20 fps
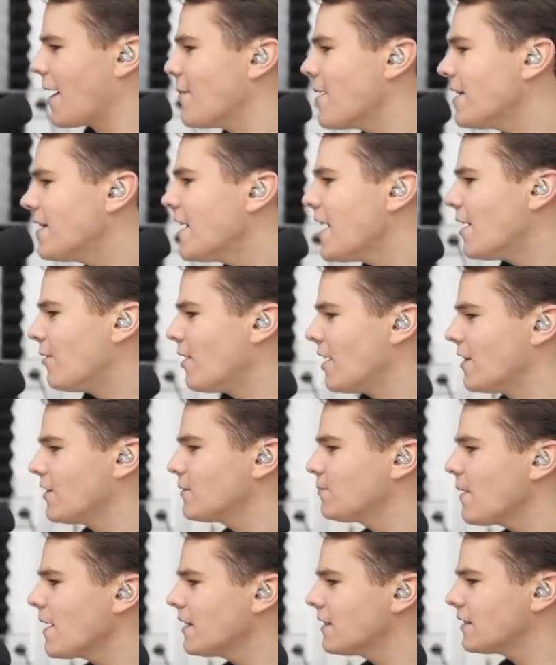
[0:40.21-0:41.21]
mean, really,
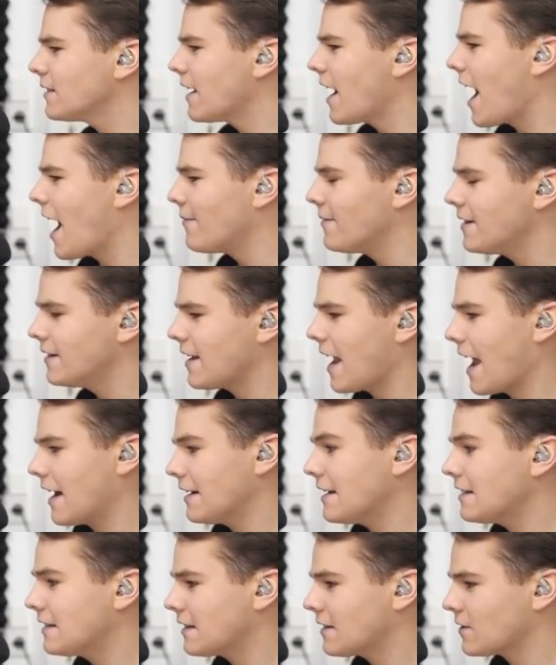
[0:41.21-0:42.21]
this plane, I mean, at
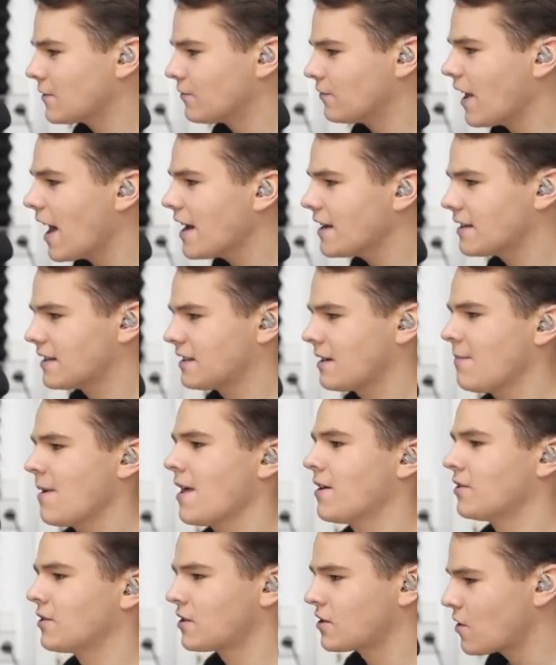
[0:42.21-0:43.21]
least in the flight
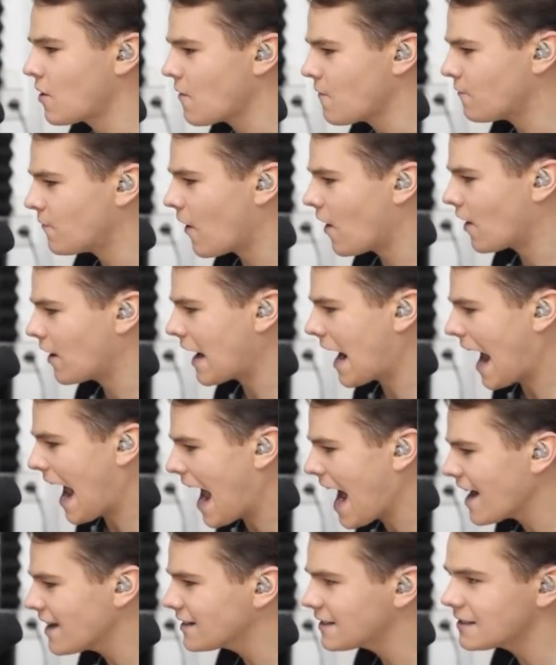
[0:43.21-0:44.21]
simulator so far,
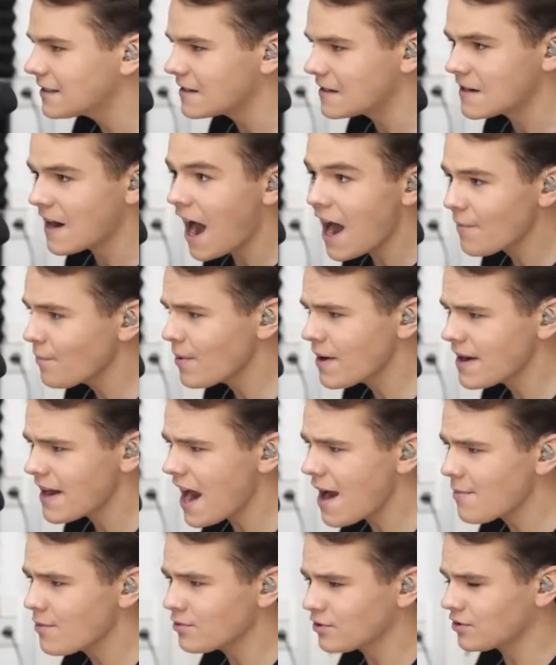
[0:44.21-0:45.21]
has not been
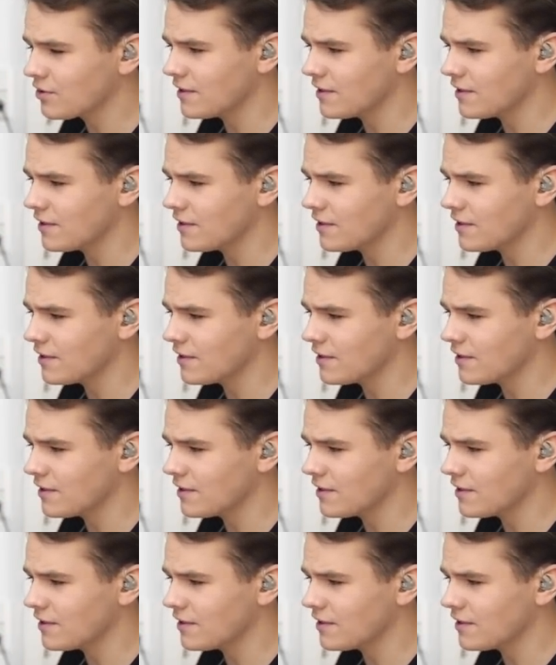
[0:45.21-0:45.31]
able to